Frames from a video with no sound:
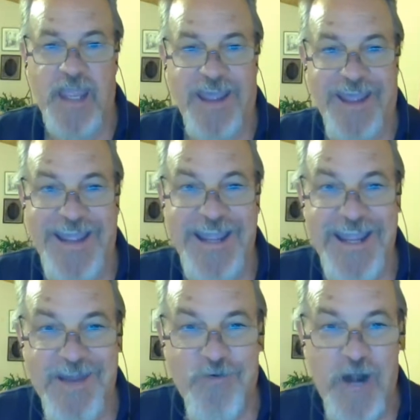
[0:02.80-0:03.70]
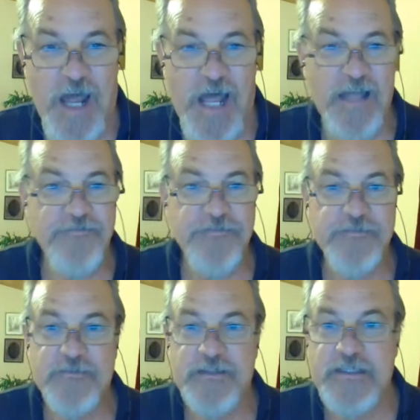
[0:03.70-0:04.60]
Hey, we're live.
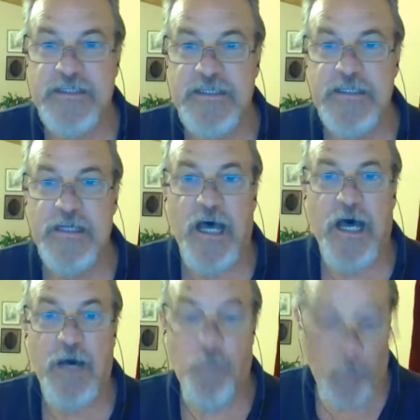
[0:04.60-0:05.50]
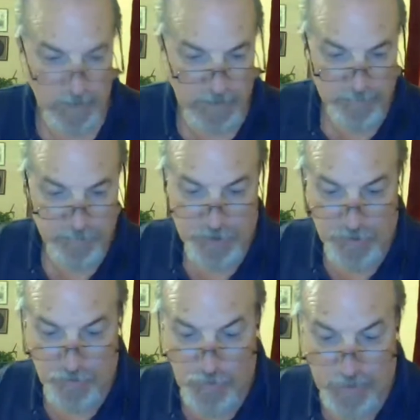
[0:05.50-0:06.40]
Welcome
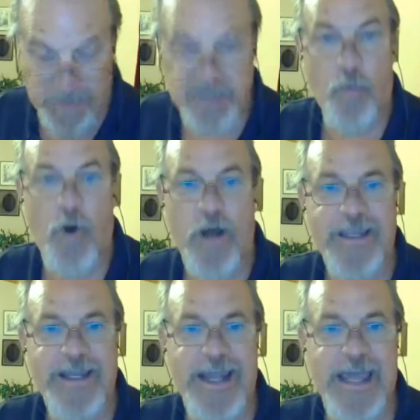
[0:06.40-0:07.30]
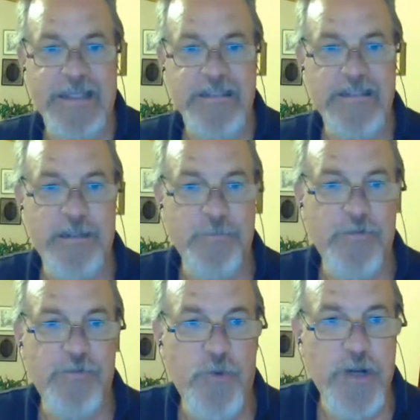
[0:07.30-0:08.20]
to this is Awana Connect number
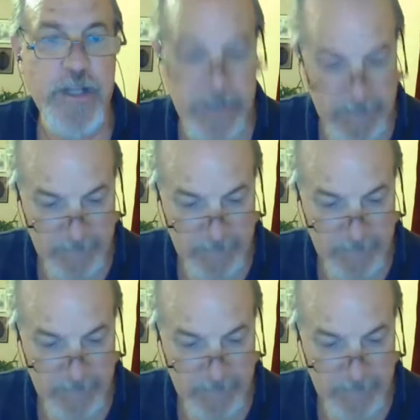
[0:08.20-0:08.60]
3,